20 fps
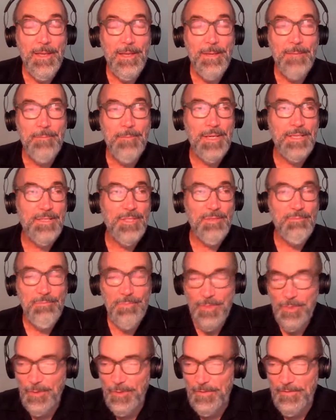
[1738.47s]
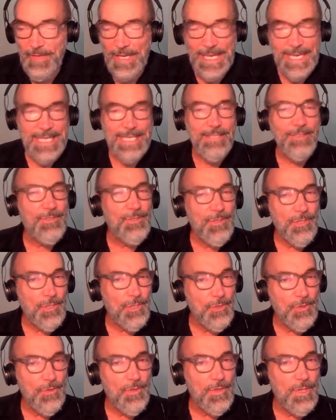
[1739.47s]
but to move
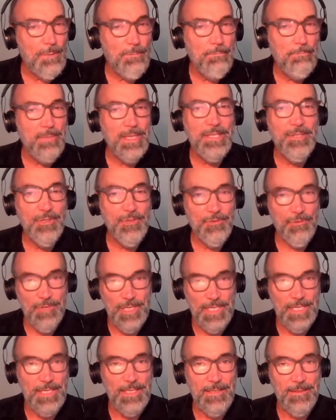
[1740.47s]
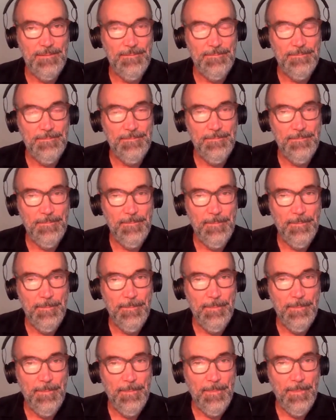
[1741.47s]
into the mystery
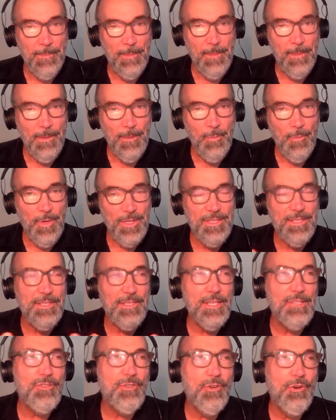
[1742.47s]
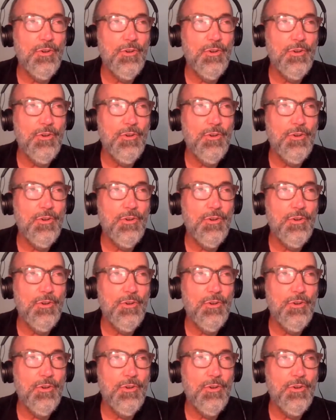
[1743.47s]
with such